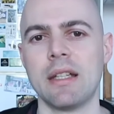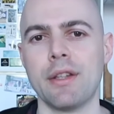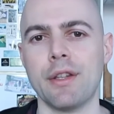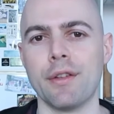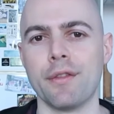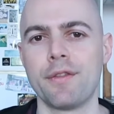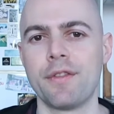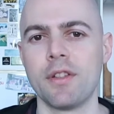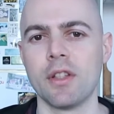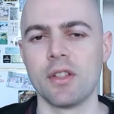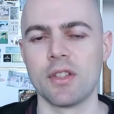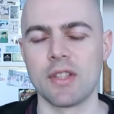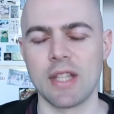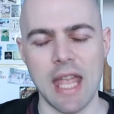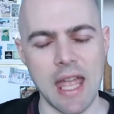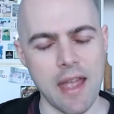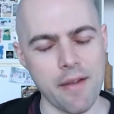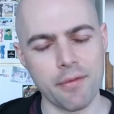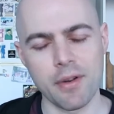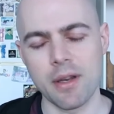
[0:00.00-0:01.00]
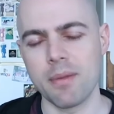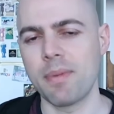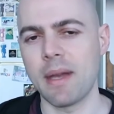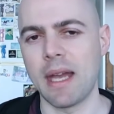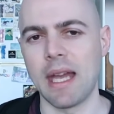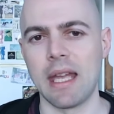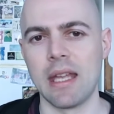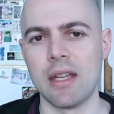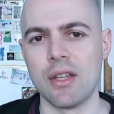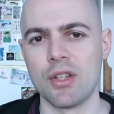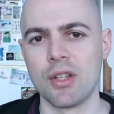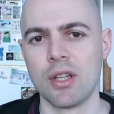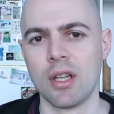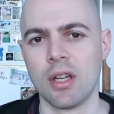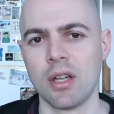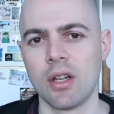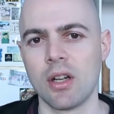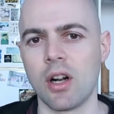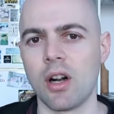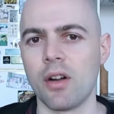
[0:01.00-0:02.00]
that fills every page
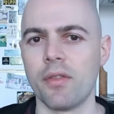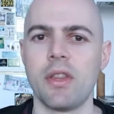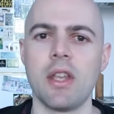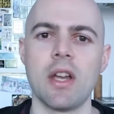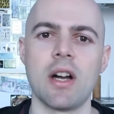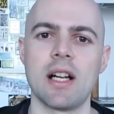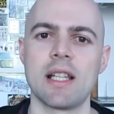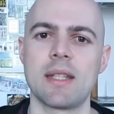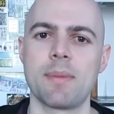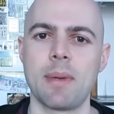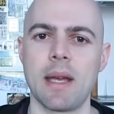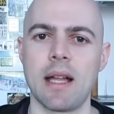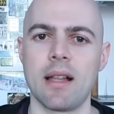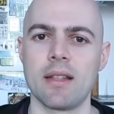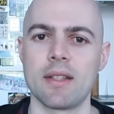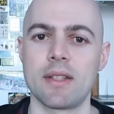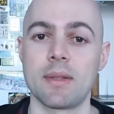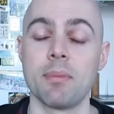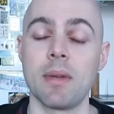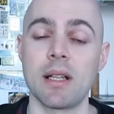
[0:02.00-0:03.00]
of The Ice Palace,